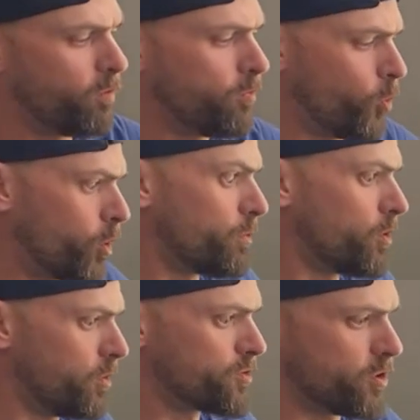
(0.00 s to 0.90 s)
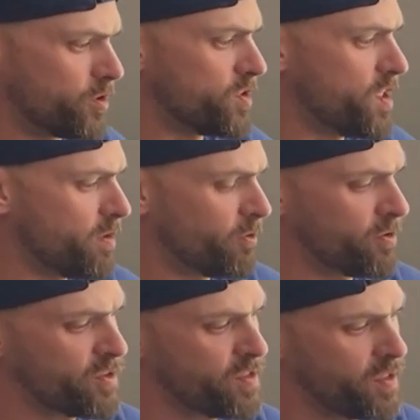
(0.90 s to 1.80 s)
affordable
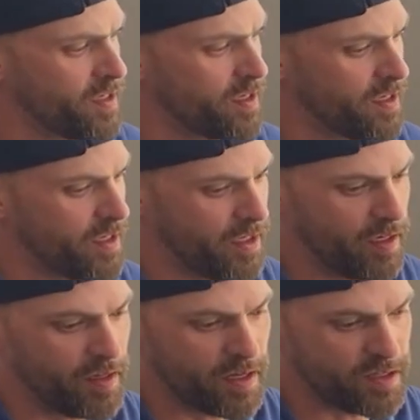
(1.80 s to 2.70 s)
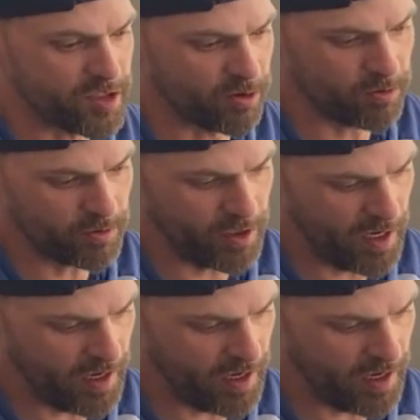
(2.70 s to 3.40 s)
turntables, and they don't